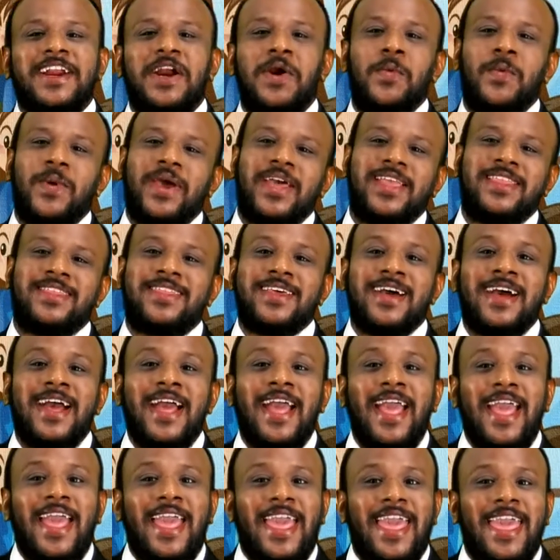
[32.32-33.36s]
with
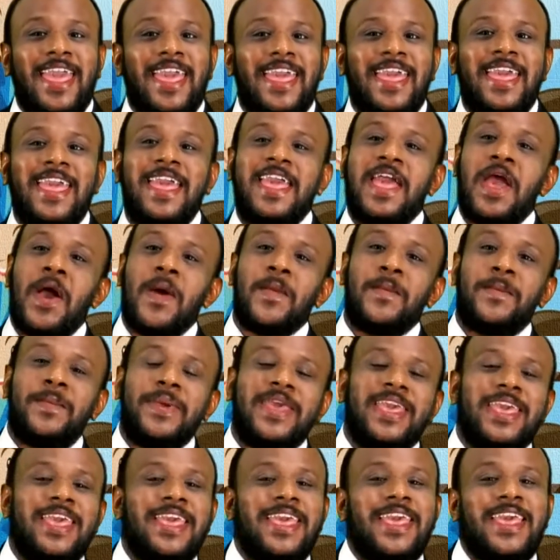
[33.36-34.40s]
A,
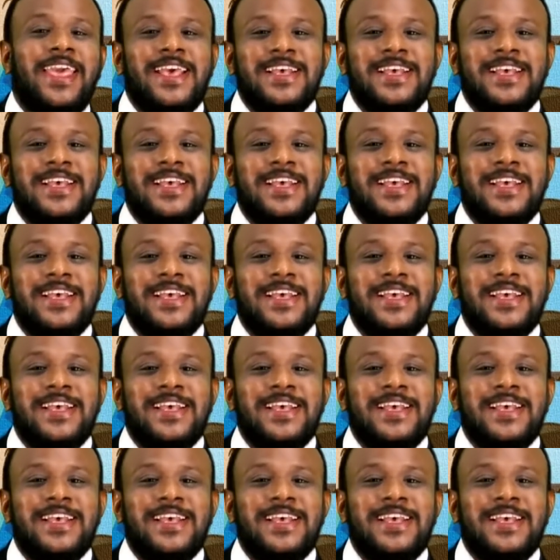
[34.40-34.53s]
B,